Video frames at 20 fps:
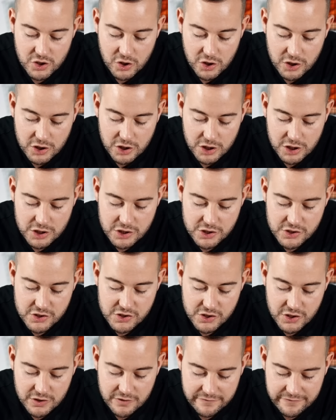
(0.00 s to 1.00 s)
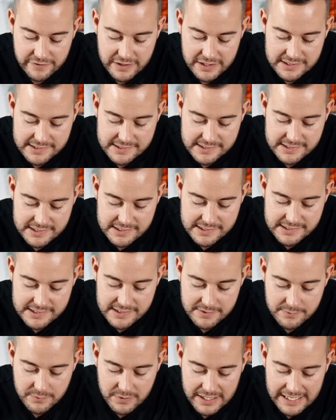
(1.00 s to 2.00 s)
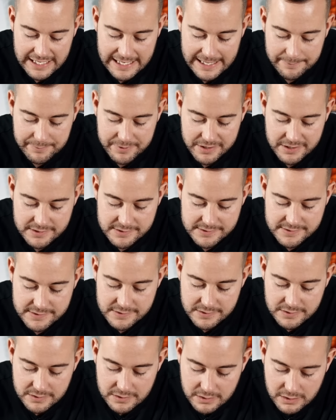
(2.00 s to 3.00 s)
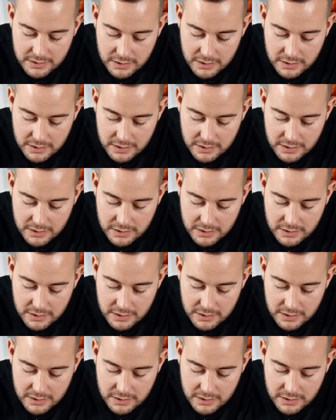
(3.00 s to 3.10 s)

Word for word: darker surface to see what happens.